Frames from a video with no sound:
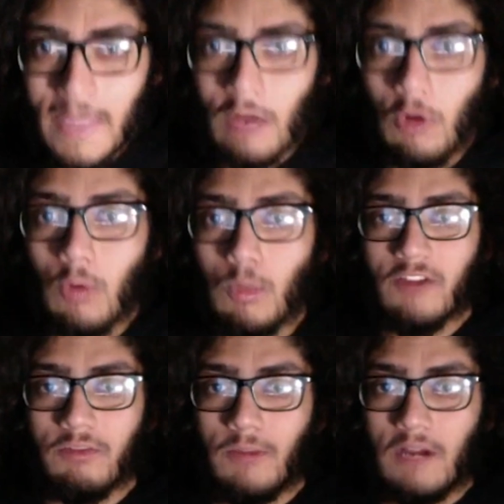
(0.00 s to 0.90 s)
Or what
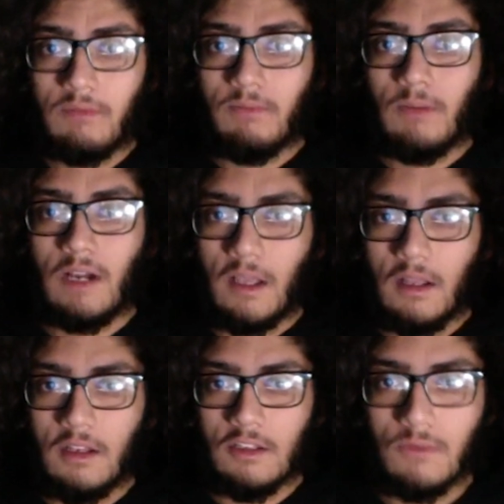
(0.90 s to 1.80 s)
if my
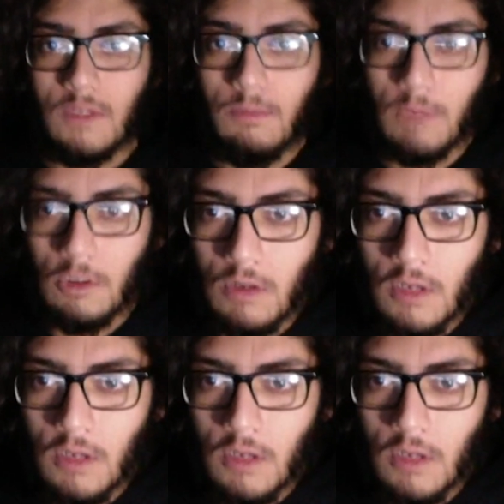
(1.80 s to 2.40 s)
Kirlia is female?